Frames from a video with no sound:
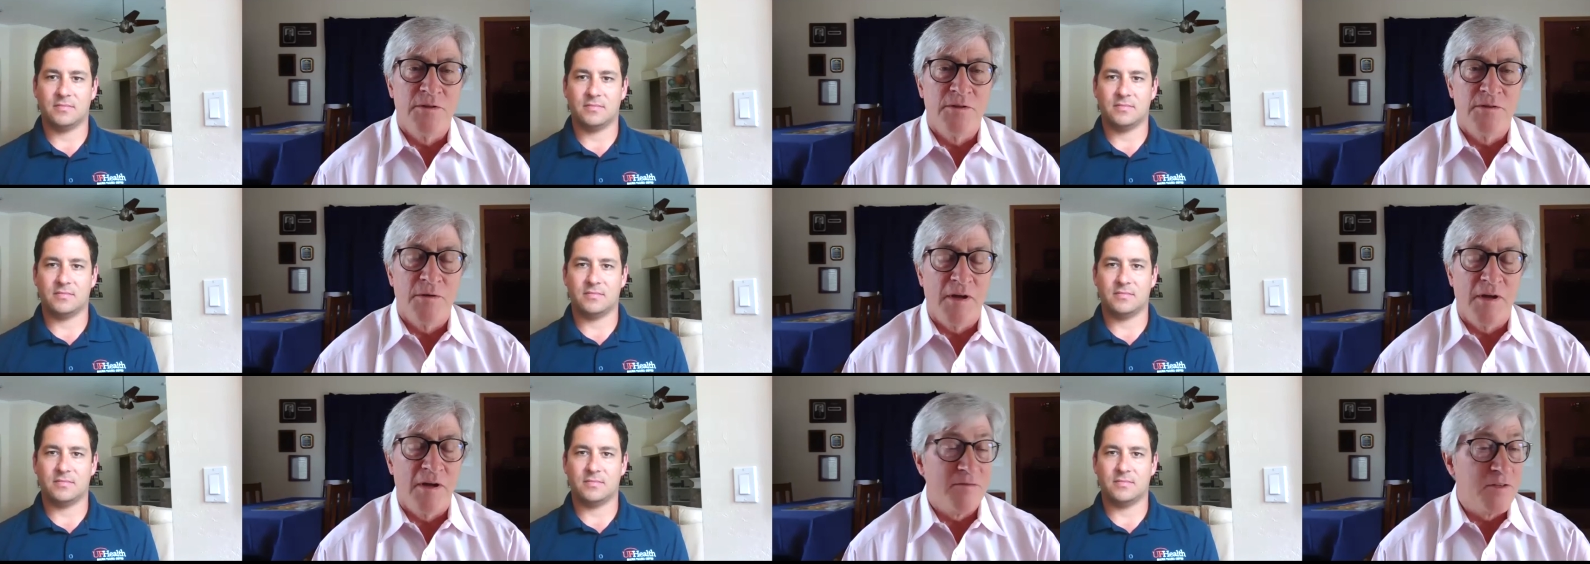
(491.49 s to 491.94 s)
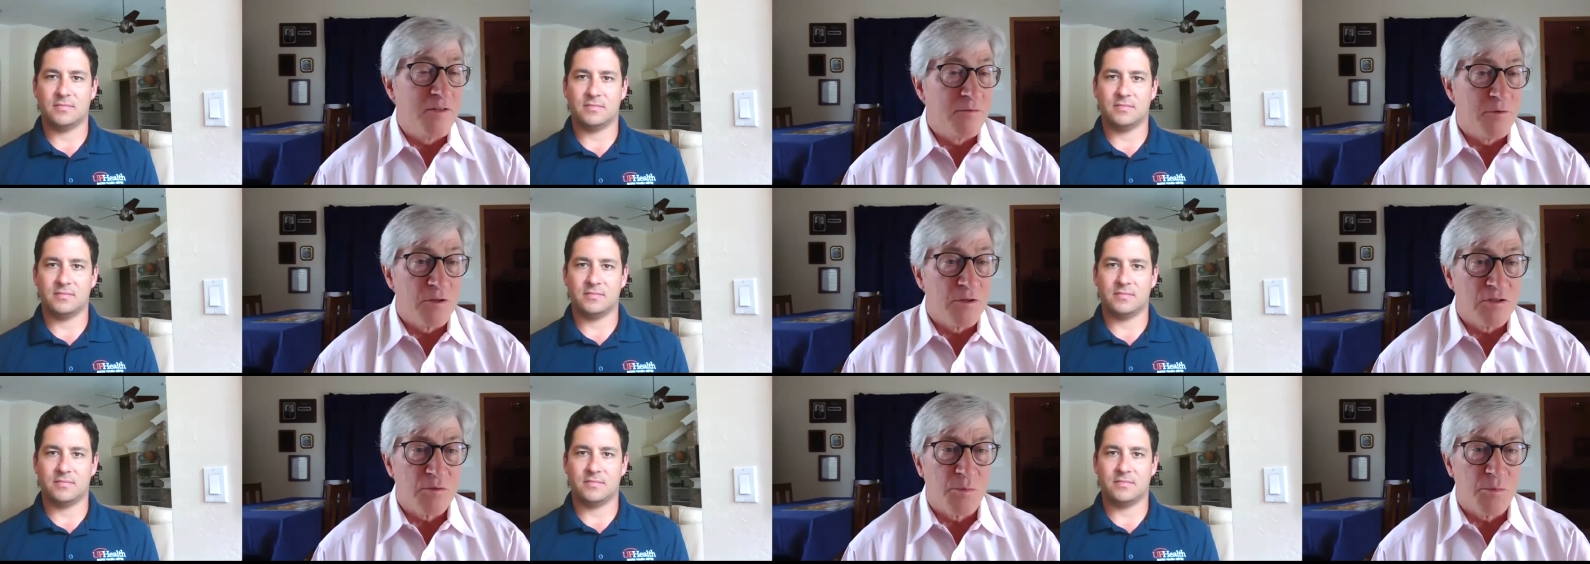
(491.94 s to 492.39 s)
Speaker 1: that have different
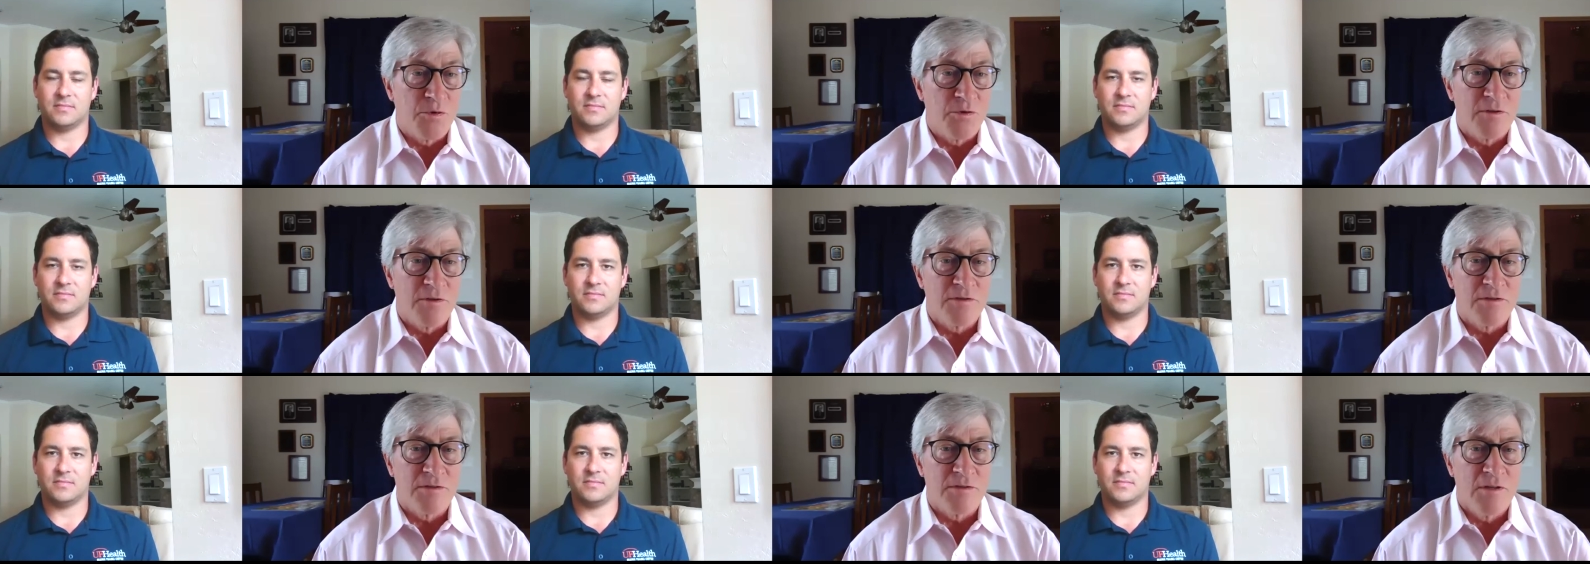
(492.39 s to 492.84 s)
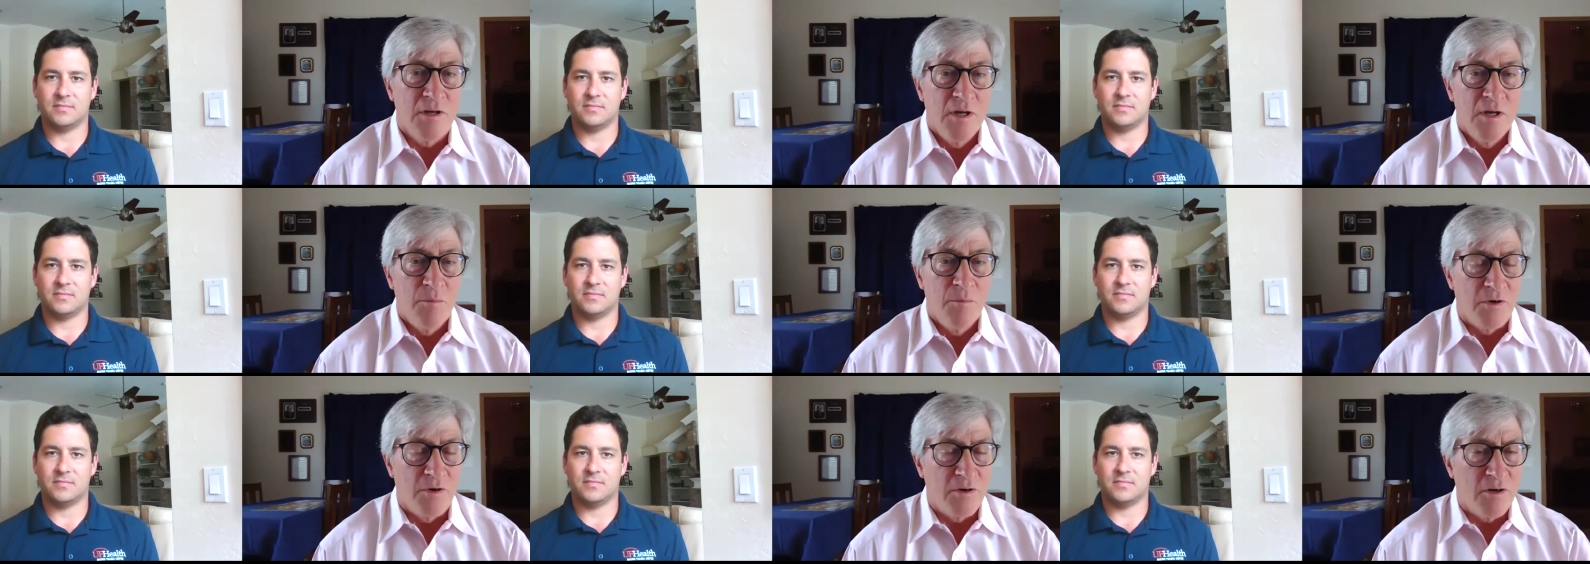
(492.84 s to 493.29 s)
experiences,
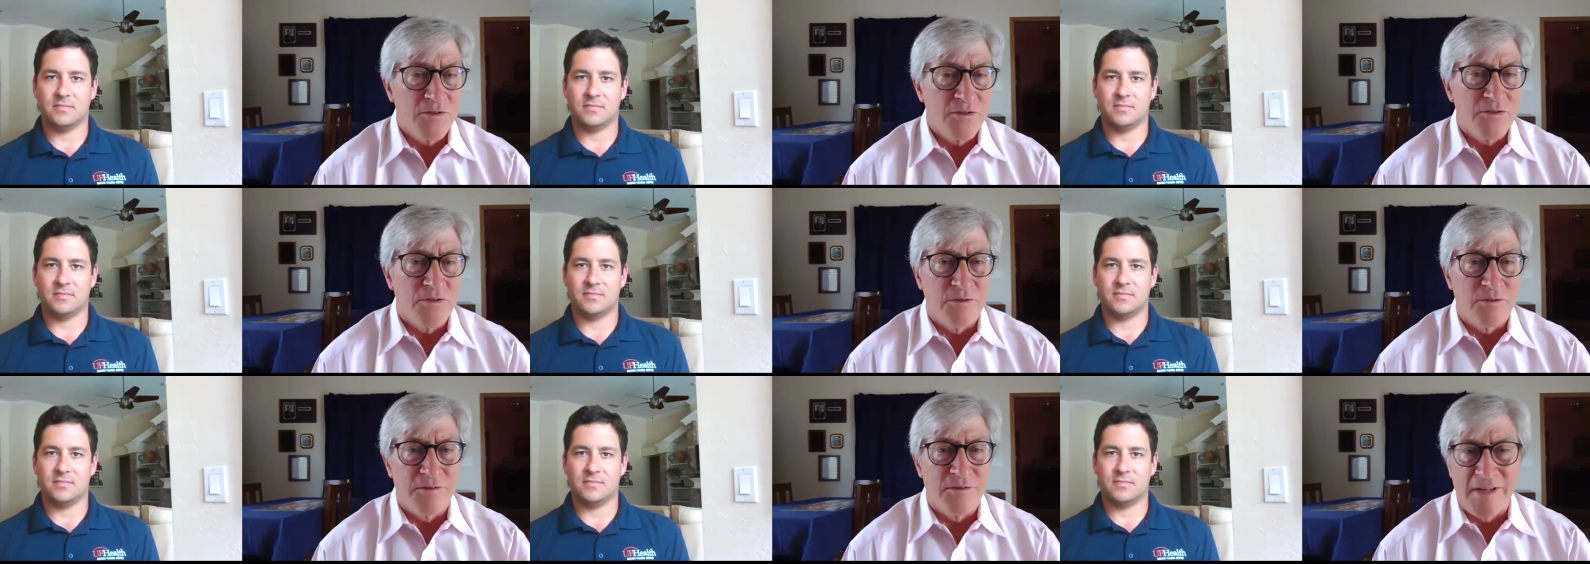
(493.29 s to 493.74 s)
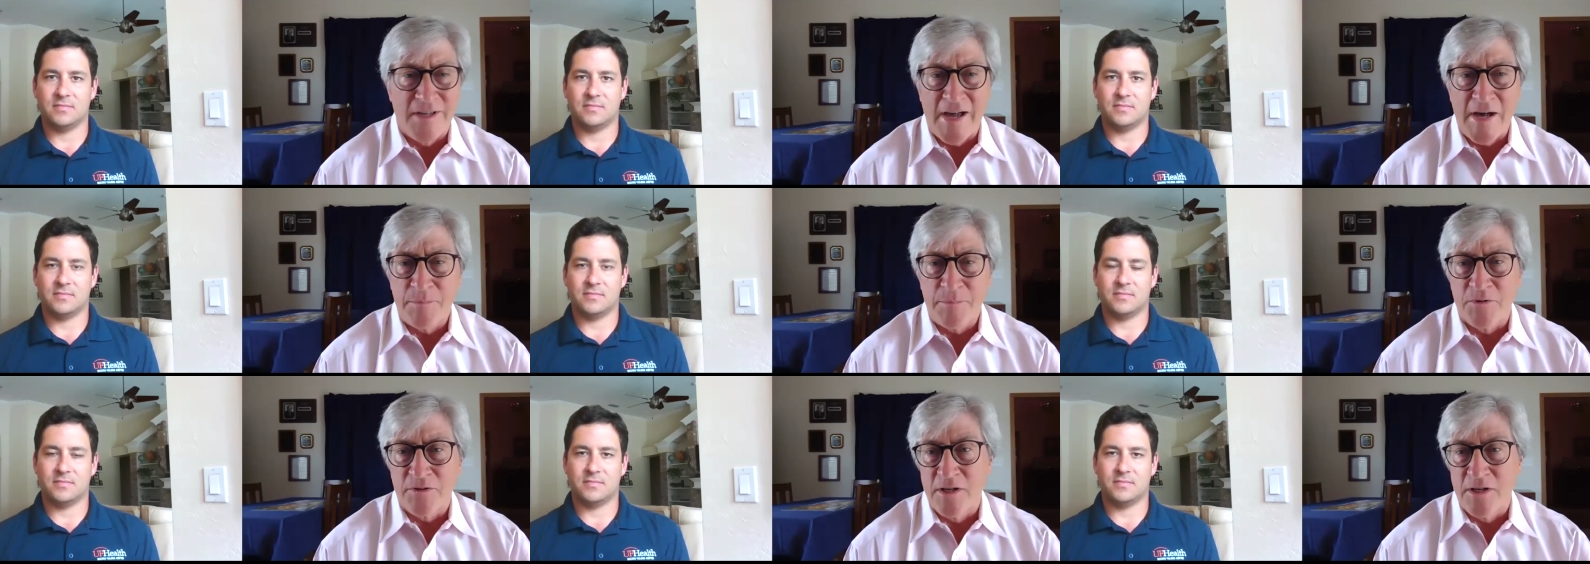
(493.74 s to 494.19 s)
but also the
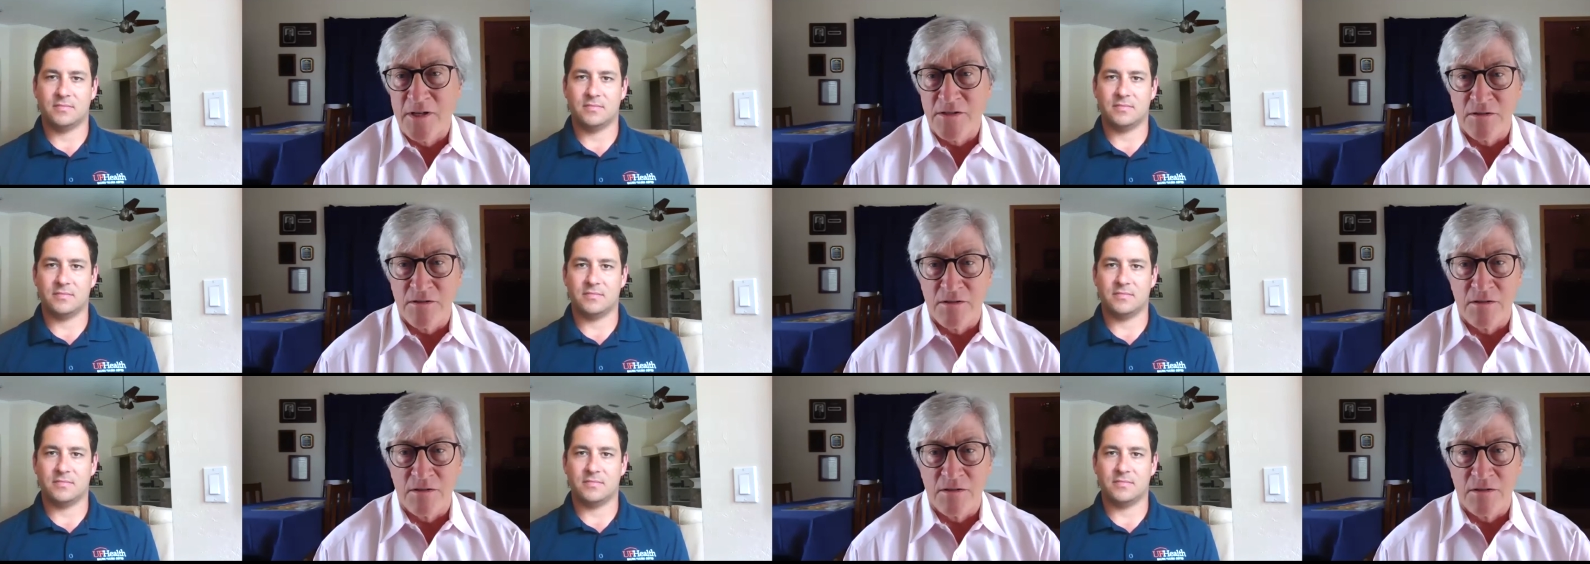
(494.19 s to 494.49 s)
application to